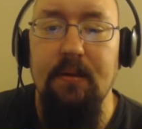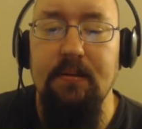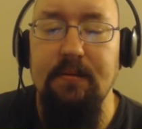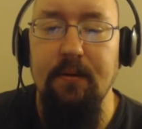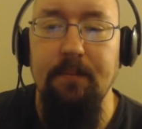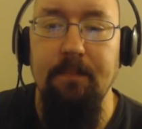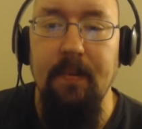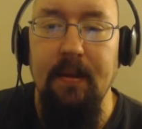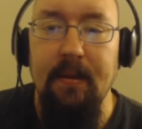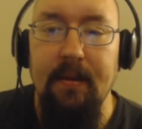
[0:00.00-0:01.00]
So
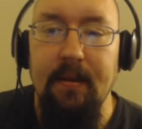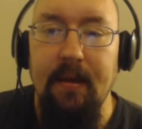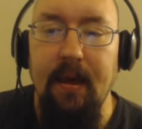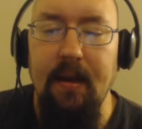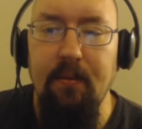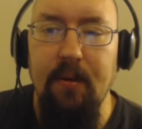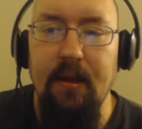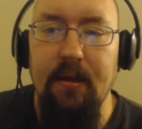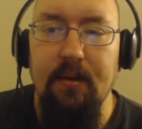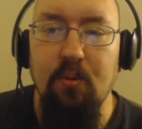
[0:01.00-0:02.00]

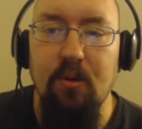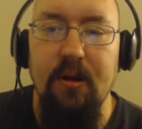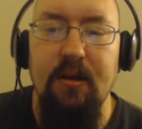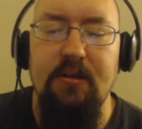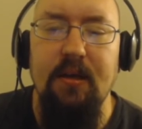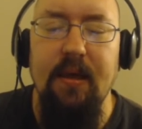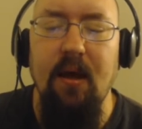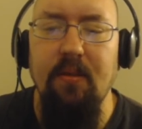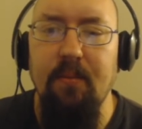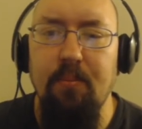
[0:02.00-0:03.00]
anyway, we're going to check
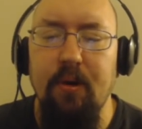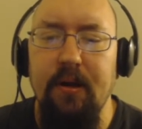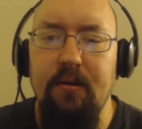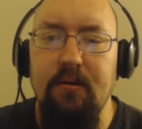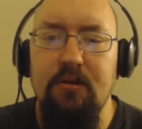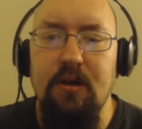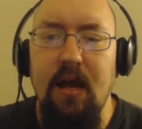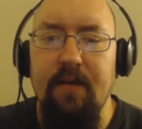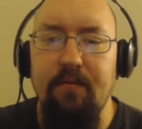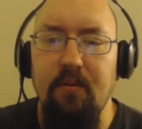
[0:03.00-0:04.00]
out the brand new
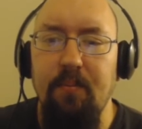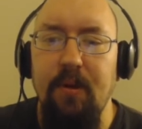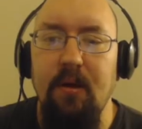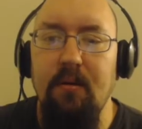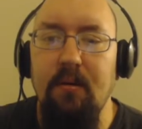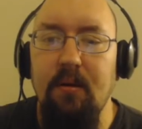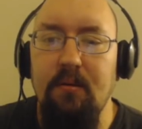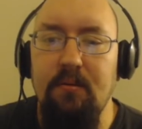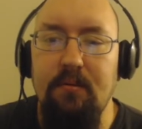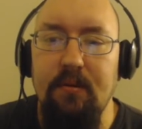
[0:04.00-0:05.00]
track from the band,
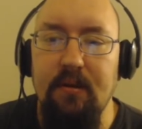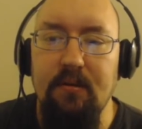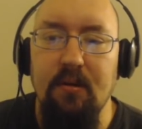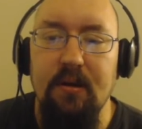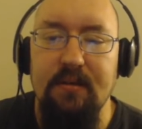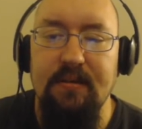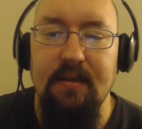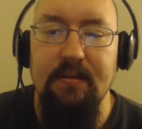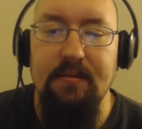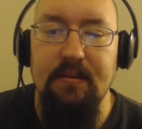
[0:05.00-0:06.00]
The Dark
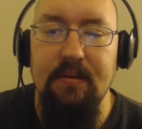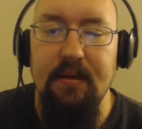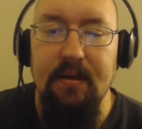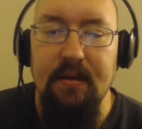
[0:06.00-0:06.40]
Sentencer.